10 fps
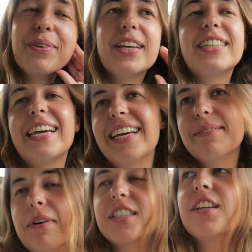because I
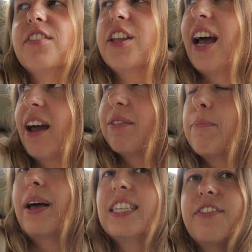guess most of the time
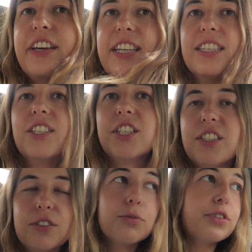the best thing is
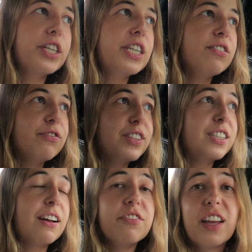just to read
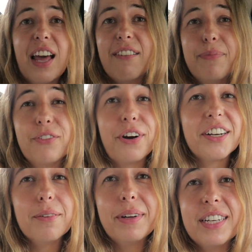stuff that have been
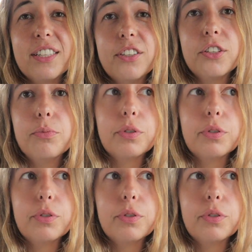recommended to you,